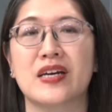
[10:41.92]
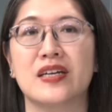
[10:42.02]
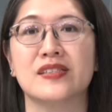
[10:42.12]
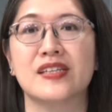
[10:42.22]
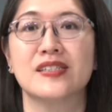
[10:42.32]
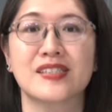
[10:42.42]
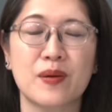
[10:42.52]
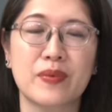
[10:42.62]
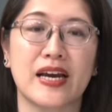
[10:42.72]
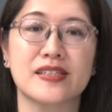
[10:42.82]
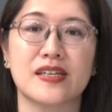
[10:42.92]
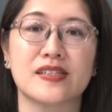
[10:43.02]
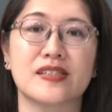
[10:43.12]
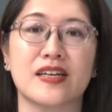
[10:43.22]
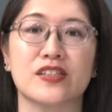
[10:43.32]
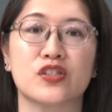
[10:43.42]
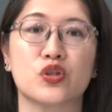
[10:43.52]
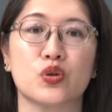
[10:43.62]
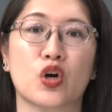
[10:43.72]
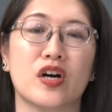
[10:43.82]
in some cases, it's
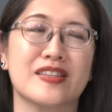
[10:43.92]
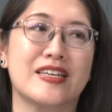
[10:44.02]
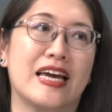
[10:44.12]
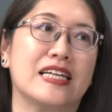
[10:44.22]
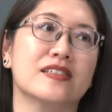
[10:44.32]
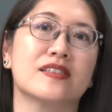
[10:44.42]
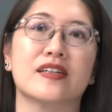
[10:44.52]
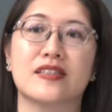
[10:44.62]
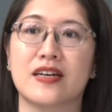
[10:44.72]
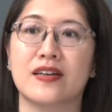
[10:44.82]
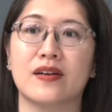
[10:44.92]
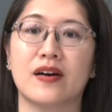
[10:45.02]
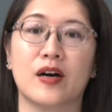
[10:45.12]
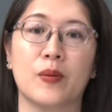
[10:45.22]
to contain certain